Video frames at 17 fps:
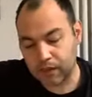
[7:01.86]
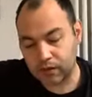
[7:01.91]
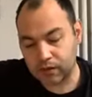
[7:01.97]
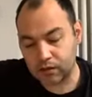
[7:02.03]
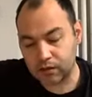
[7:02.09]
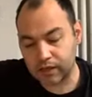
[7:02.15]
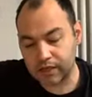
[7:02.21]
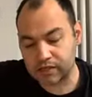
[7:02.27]

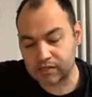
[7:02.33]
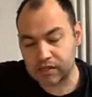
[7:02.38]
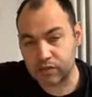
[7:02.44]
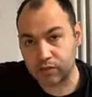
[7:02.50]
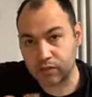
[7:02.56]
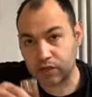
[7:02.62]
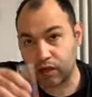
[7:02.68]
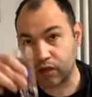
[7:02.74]
Guys,
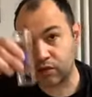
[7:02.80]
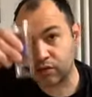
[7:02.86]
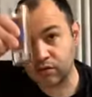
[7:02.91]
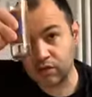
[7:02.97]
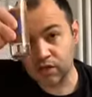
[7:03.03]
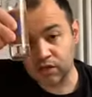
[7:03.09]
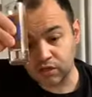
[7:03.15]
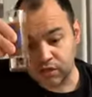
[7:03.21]
here we
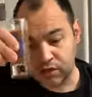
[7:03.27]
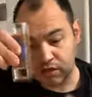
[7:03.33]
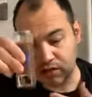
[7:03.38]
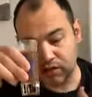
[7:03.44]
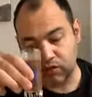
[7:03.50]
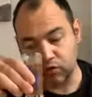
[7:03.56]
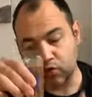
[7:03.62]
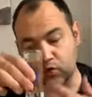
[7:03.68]
go.
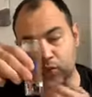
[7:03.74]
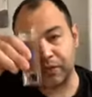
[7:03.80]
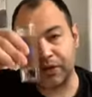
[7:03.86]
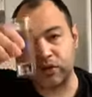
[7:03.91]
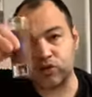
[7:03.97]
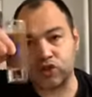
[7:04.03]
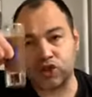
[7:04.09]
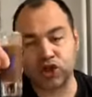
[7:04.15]
It's all
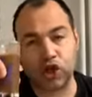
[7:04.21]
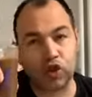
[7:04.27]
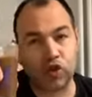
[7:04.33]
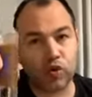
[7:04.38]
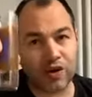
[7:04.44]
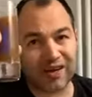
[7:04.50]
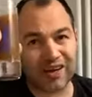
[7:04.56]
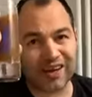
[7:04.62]
been on
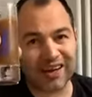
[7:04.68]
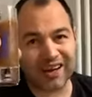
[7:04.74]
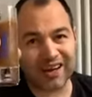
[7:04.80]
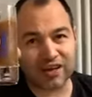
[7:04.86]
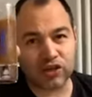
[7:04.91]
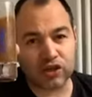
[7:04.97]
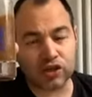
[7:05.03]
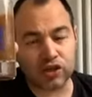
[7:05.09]
show
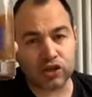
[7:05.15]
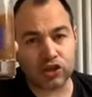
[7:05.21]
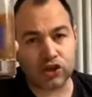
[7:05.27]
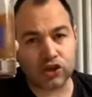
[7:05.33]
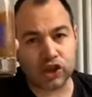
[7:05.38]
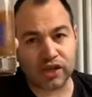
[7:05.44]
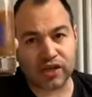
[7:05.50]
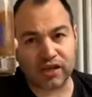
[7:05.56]
again.
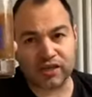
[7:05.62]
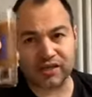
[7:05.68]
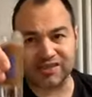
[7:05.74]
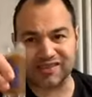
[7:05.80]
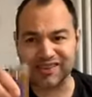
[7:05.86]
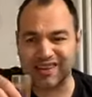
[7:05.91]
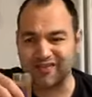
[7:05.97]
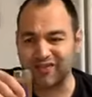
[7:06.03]

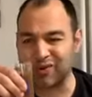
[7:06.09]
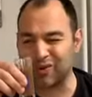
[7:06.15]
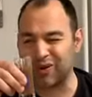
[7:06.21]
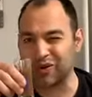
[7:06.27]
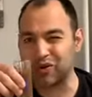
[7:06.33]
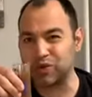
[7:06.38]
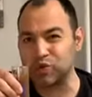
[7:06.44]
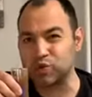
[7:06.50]
Cheers,
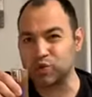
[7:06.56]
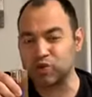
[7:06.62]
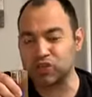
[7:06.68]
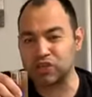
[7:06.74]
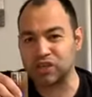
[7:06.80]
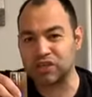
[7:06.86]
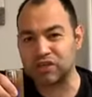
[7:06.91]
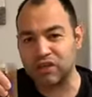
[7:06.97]
everyone who's
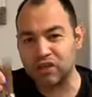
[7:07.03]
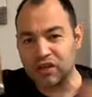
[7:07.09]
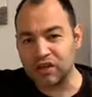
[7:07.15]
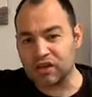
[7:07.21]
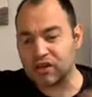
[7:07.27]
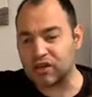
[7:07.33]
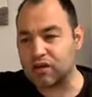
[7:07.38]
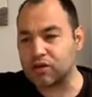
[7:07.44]
watching.
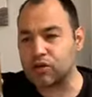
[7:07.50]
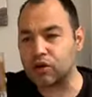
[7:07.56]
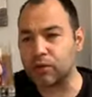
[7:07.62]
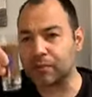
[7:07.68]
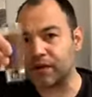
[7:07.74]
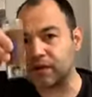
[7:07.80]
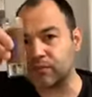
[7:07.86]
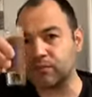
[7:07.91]
Can't
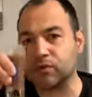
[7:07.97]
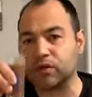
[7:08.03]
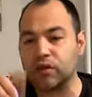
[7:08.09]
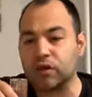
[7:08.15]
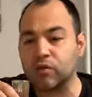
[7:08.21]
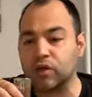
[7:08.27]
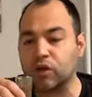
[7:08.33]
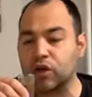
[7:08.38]
comment, but
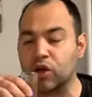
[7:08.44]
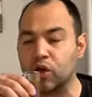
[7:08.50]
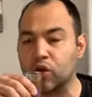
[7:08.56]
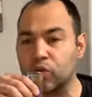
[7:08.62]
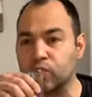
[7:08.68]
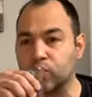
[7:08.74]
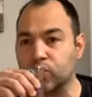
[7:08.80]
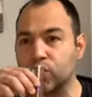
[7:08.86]
there we
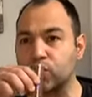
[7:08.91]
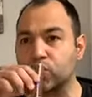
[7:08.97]
go.